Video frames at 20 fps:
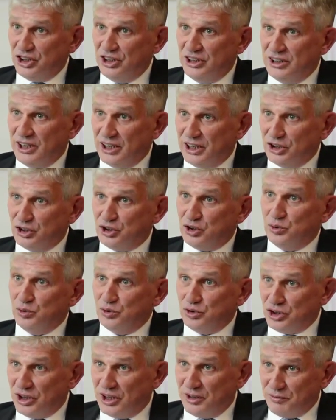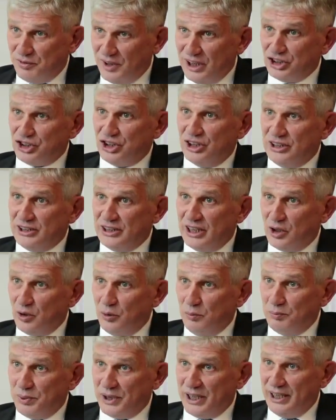be ready
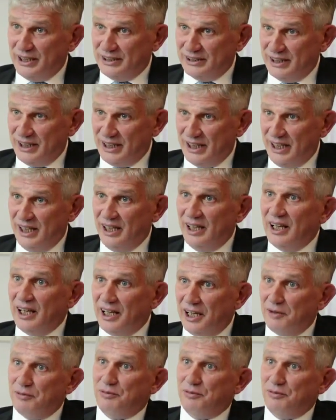and